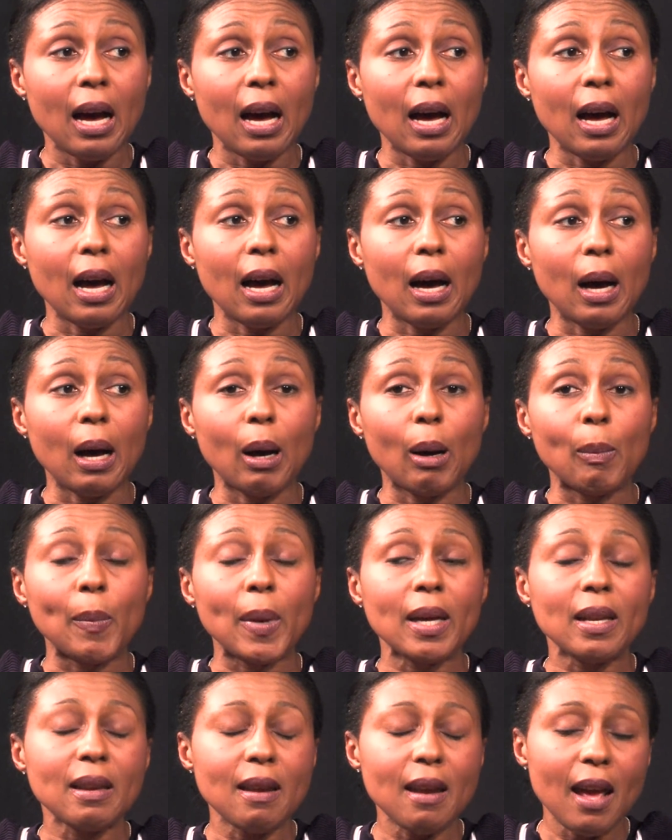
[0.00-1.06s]

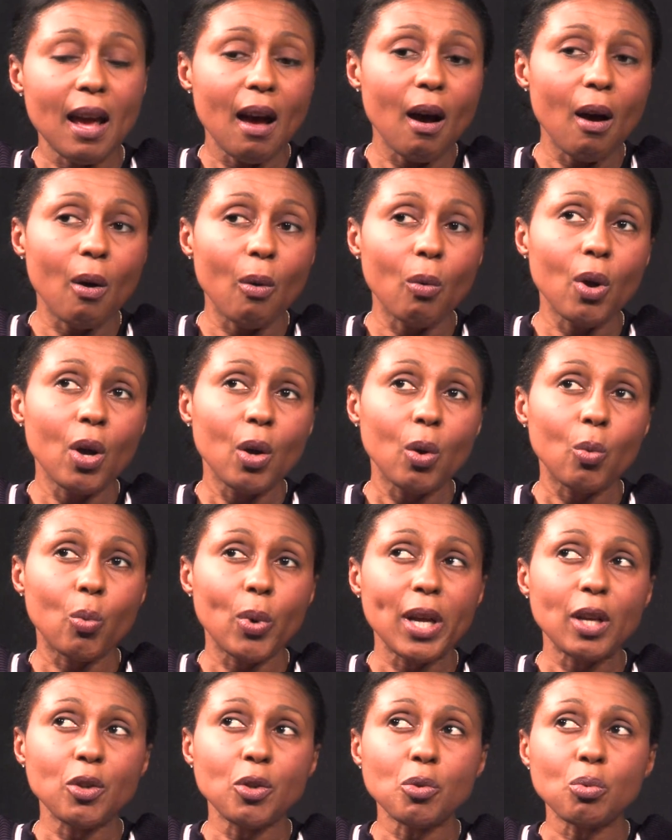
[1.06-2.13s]
Now,
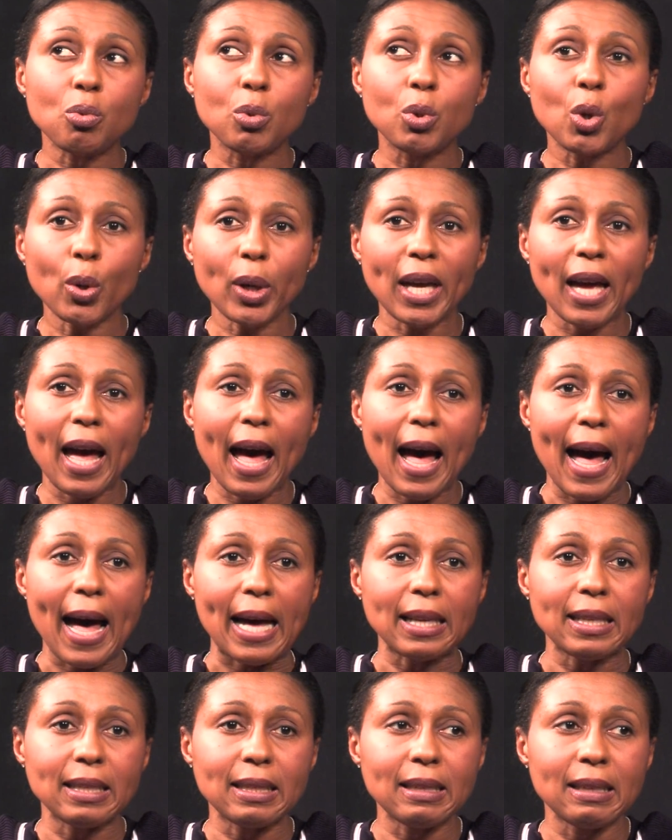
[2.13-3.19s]
when you look
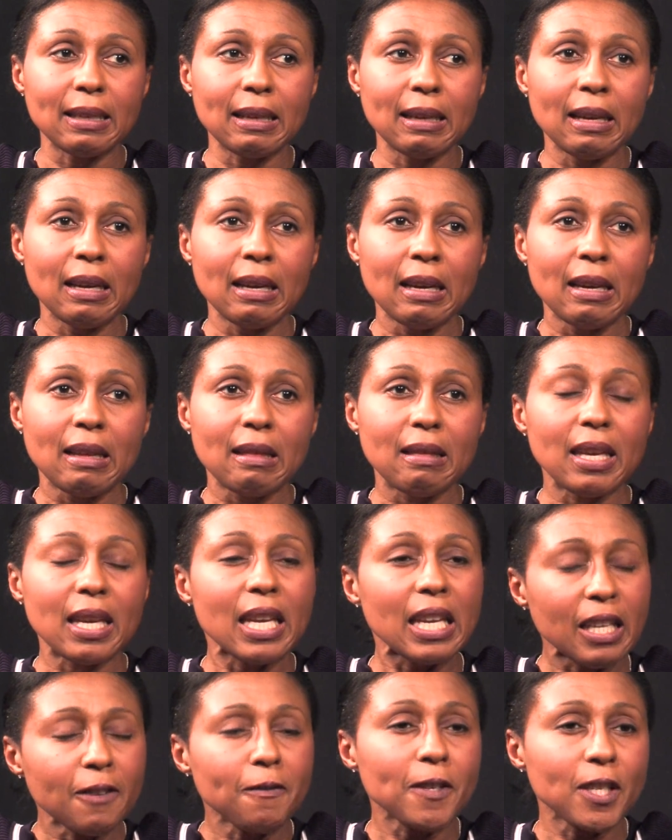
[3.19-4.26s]
at the
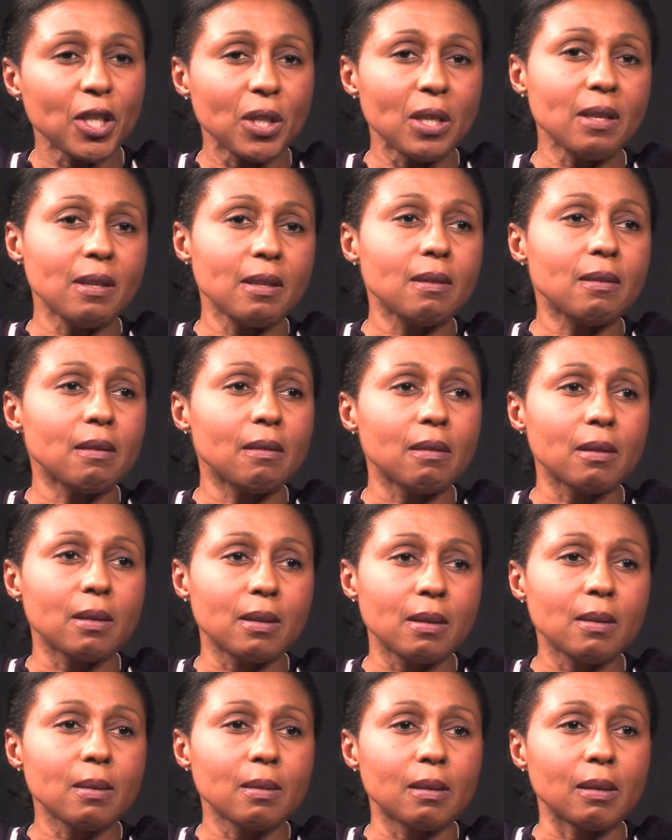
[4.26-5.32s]
inefficiencies in the
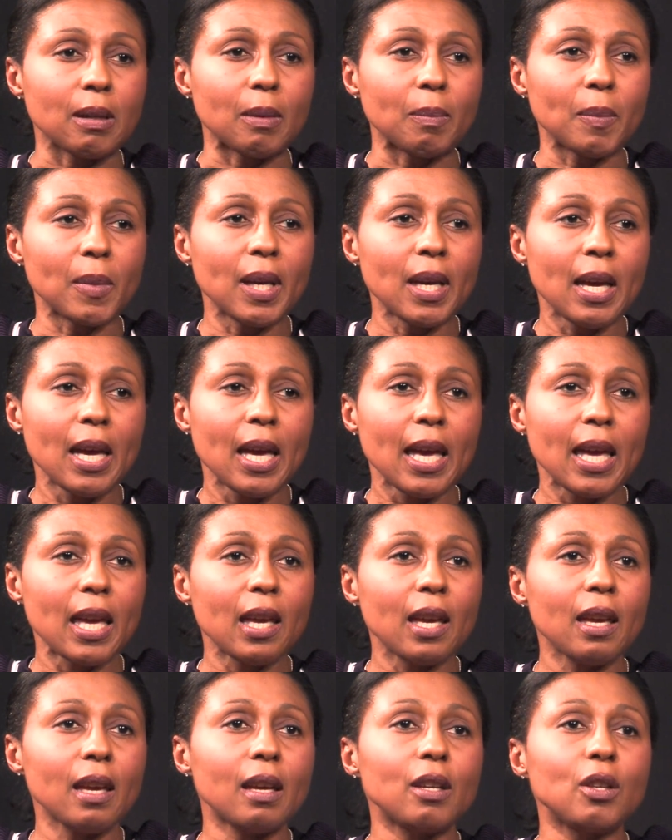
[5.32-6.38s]
system,
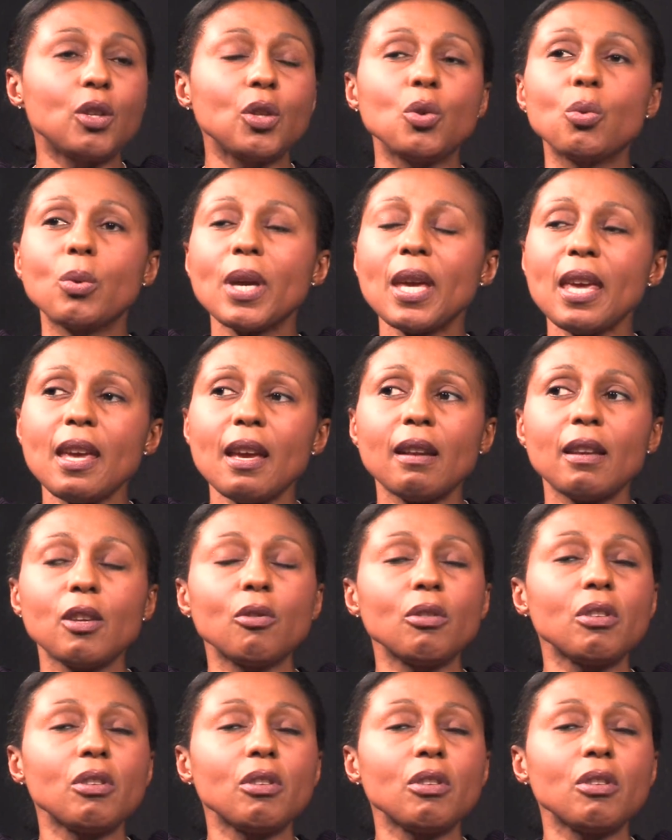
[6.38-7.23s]
and you're